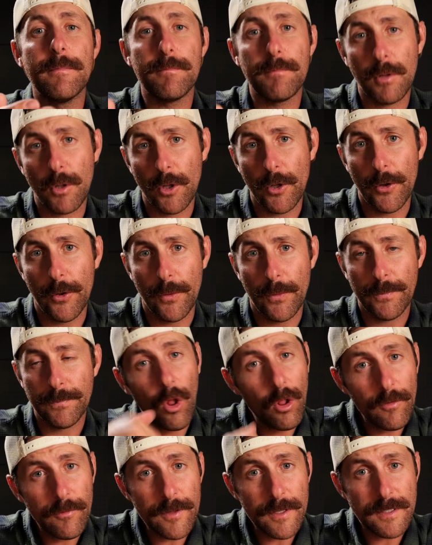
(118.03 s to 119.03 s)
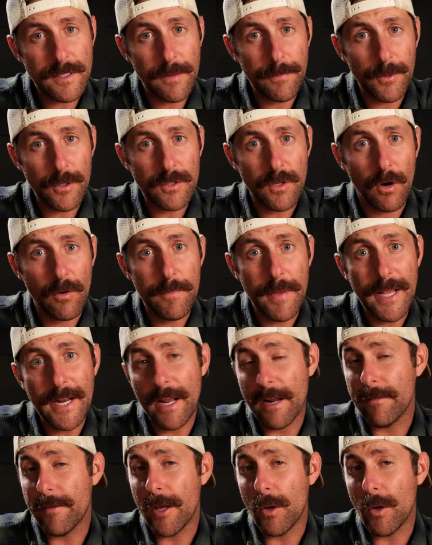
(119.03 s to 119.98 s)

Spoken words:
blue. All of the zippers are made out of